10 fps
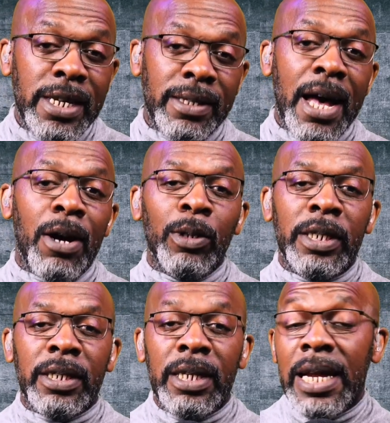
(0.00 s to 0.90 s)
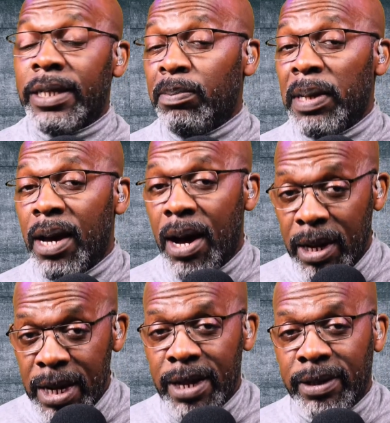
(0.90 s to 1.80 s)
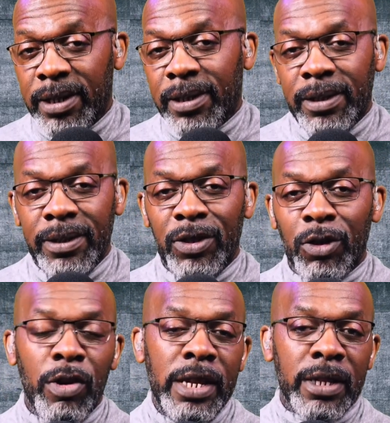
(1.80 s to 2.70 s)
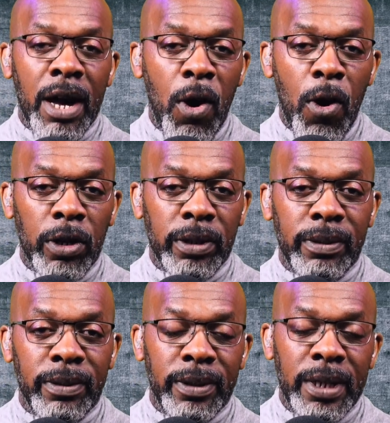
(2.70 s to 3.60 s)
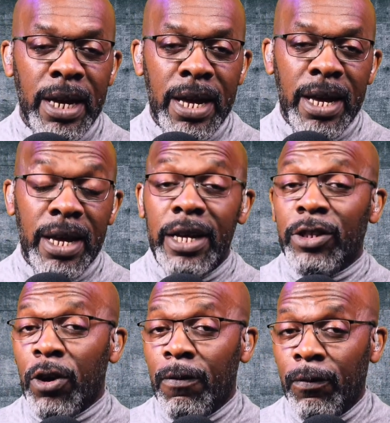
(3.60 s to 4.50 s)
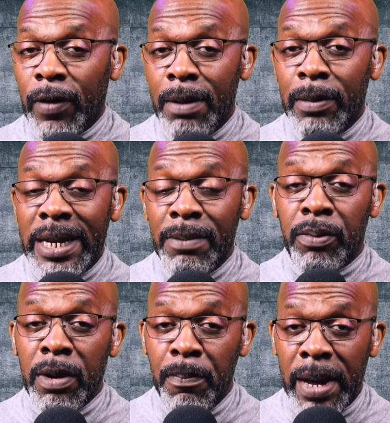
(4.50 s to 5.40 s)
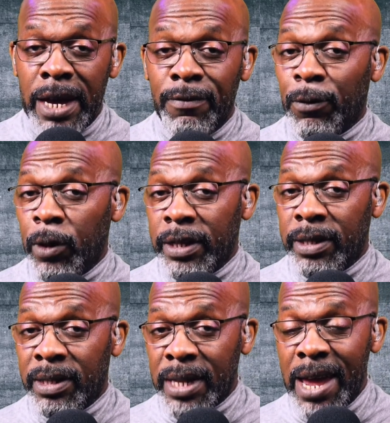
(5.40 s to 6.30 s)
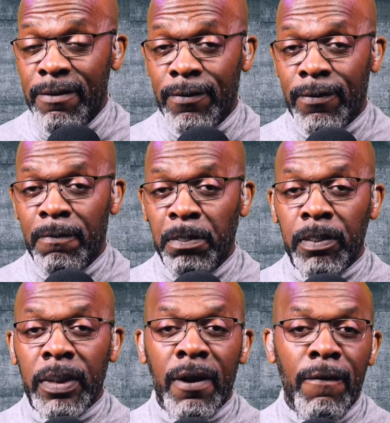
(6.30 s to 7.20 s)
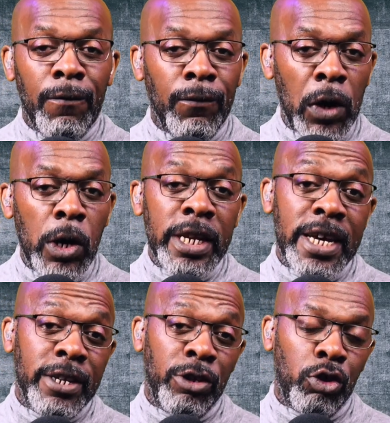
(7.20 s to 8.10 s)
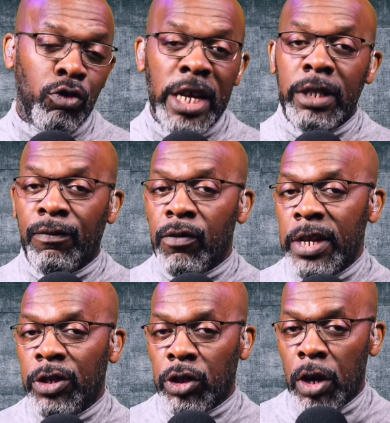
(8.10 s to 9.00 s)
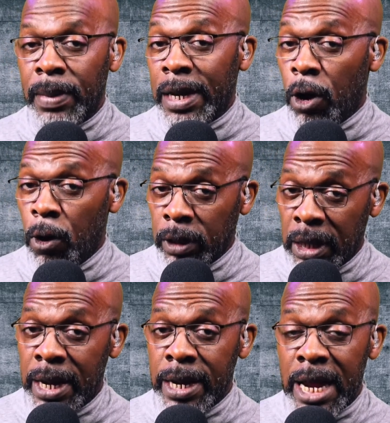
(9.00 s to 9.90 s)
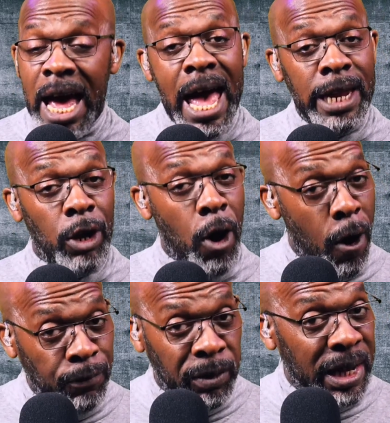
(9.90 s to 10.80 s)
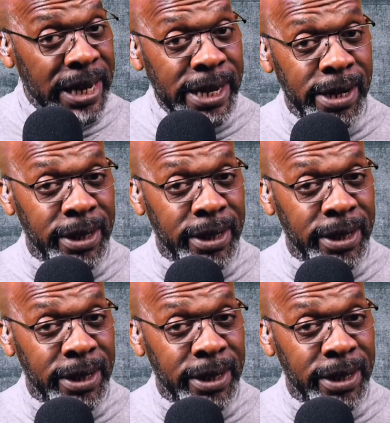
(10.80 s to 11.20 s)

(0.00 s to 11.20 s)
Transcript: is out, and let's be honest, screens are on. Is your family prepared for a safe, fun, and stress-free summer online and offline?